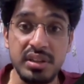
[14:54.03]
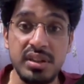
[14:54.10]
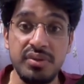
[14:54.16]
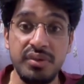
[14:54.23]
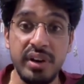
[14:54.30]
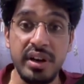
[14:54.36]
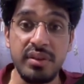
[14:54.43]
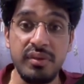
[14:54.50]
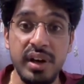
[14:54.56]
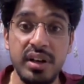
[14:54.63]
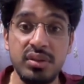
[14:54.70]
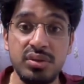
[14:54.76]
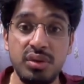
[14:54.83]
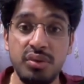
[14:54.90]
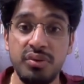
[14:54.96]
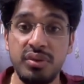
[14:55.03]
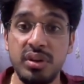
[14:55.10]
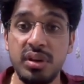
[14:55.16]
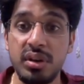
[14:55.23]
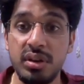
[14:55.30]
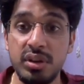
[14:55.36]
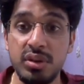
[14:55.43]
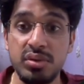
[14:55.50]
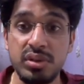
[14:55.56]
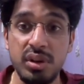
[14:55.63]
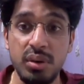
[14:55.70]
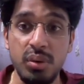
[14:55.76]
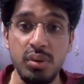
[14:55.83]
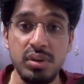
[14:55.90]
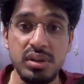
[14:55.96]
different values of user
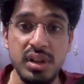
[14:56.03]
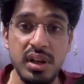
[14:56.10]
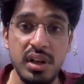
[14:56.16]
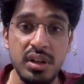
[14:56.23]
roles.